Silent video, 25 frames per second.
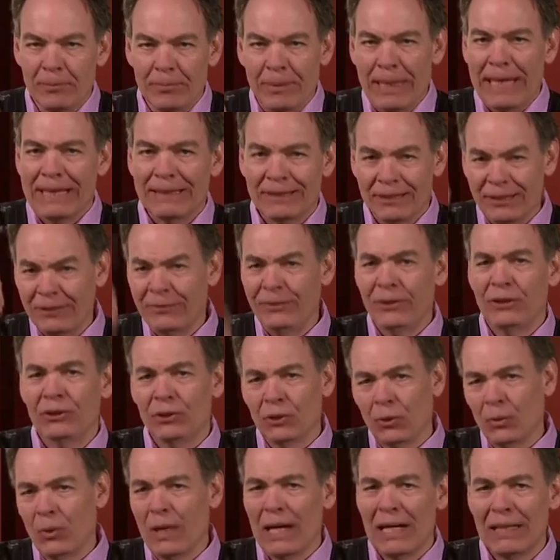The Bank to the
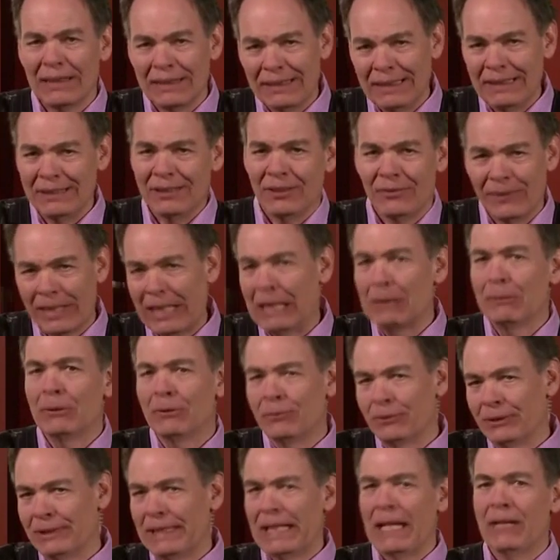Future wallet is
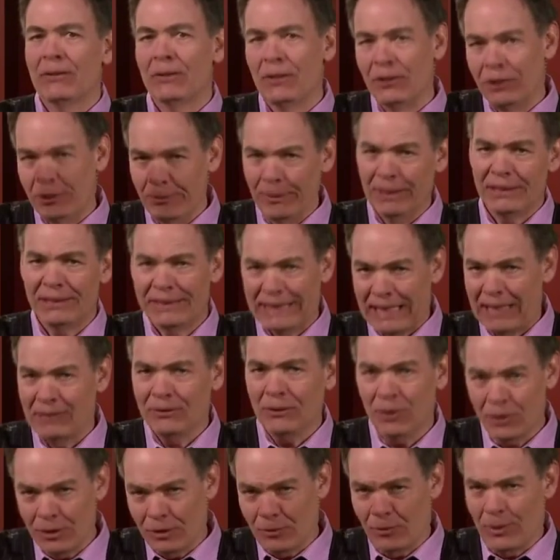available for download. You must
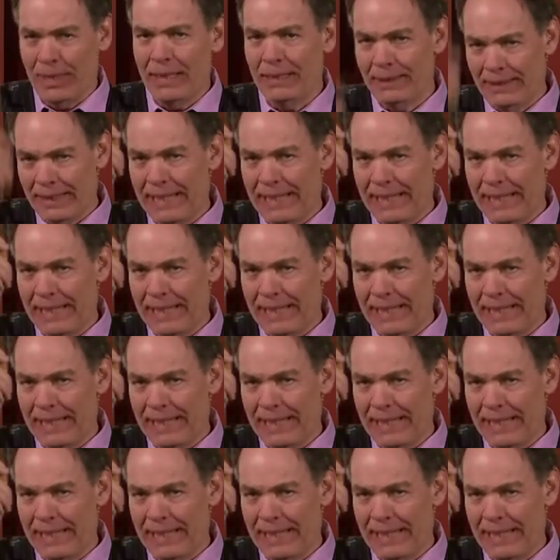download it right